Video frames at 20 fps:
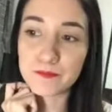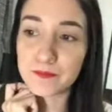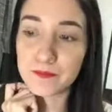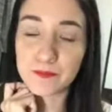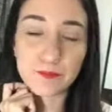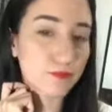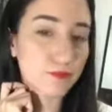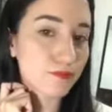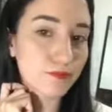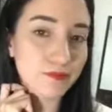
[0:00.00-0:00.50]

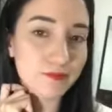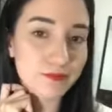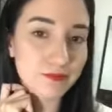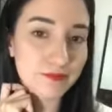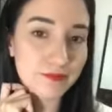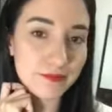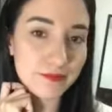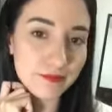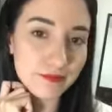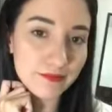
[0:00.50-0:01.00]

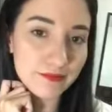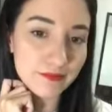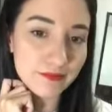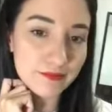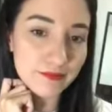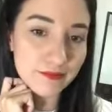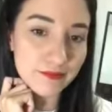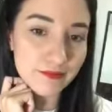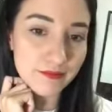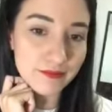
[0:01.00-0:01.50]

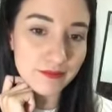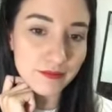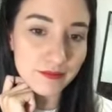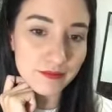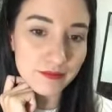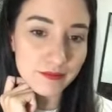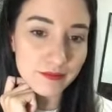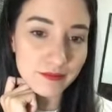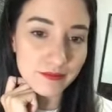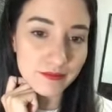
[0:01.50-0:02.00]

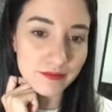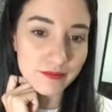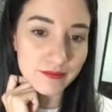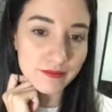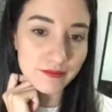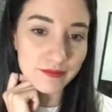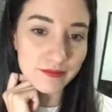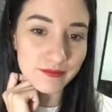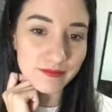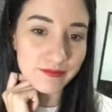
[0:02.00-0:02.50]

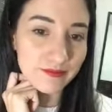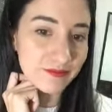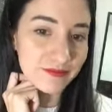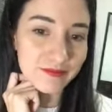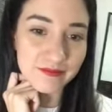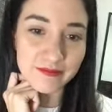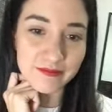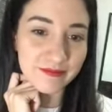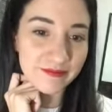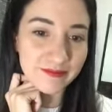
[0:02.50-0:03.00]

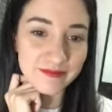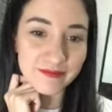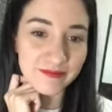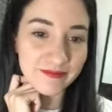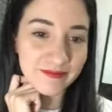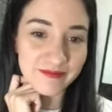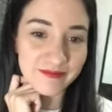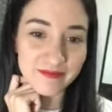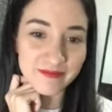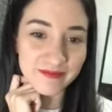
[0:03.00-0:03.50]

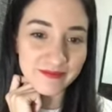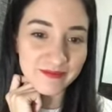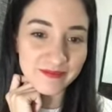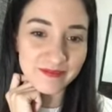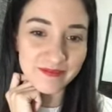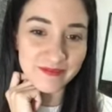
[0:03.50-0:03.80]
Nothing is said.